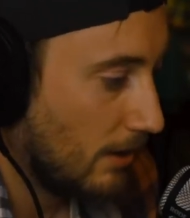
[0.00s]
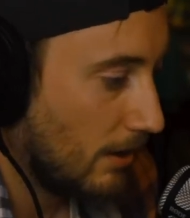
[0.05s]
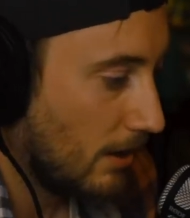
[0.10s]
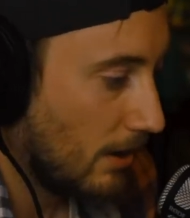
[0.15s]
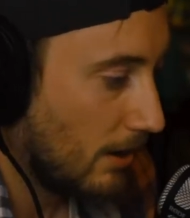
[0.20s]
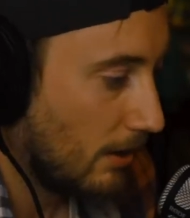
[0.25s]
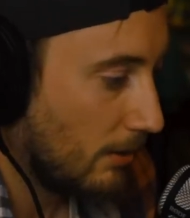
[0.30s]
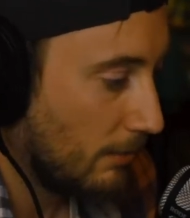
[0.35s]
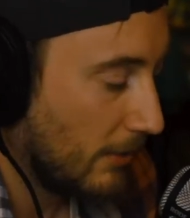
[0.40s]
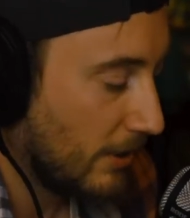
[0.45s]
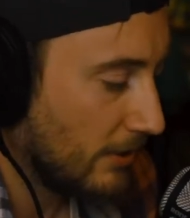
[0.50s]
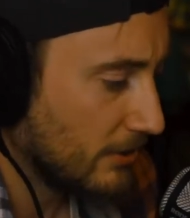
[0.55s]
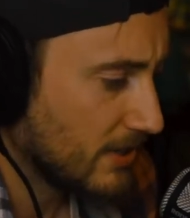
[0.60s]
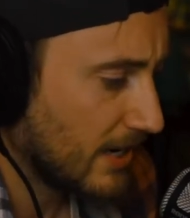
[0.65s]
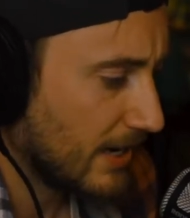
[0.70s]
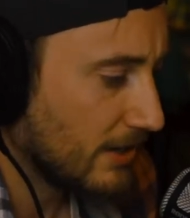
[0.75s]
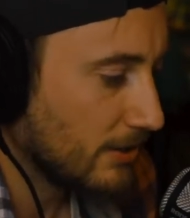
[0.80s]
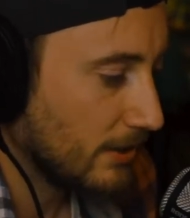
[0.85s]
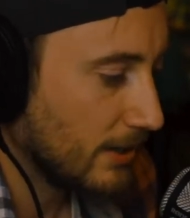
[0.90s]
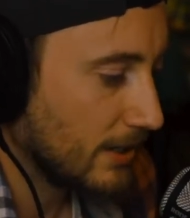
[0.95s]
And there's
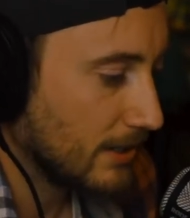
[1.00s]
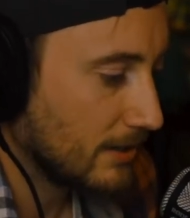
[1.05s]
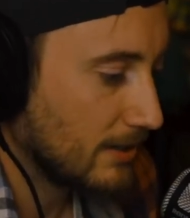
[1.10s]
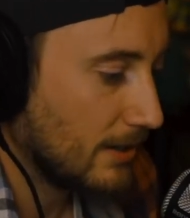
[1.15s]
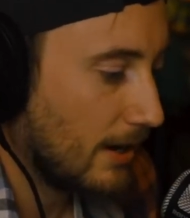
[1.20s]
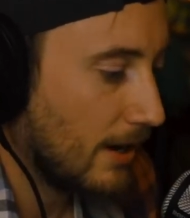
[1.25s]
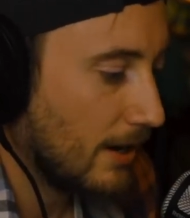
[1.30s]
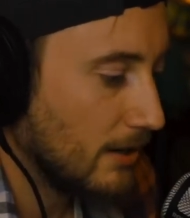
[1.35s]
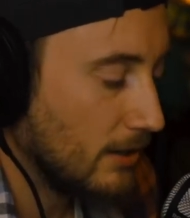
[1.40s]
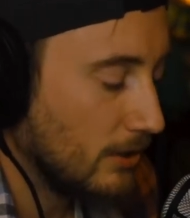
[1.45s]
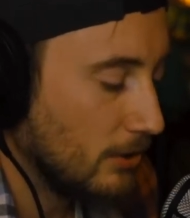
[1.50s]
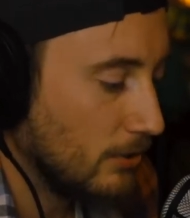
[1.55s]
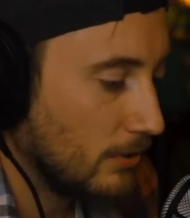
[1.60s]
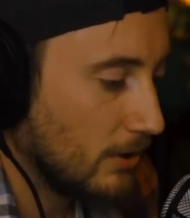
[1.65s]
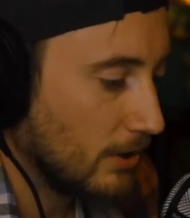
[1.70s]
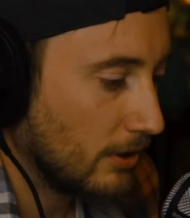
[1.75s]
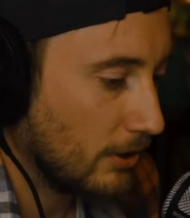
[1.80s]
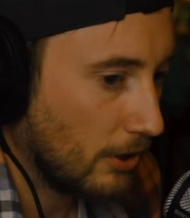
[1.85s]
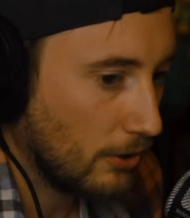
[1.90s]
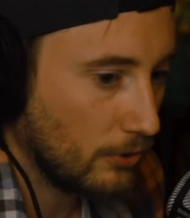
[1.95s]
actually a site you
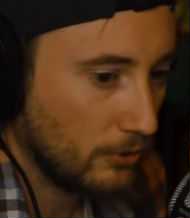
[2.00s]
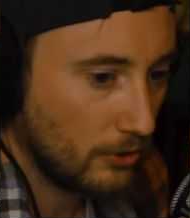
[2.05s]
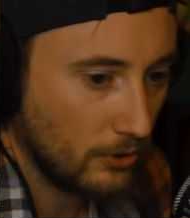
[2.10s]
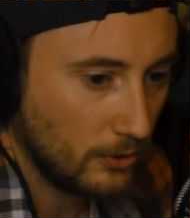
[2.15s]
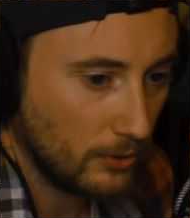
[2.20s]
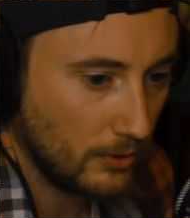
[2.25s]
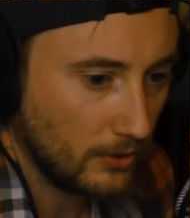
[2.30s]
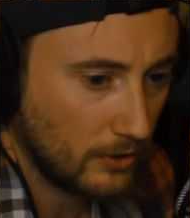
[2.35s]
can go to.